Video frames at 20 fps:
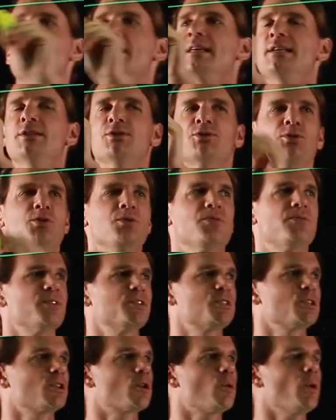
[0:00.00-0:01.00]
these two
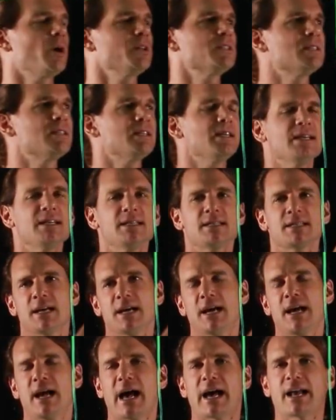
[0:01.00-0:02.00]
physical quantities,
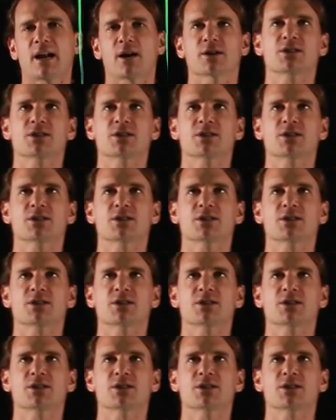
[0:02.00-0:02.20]
and our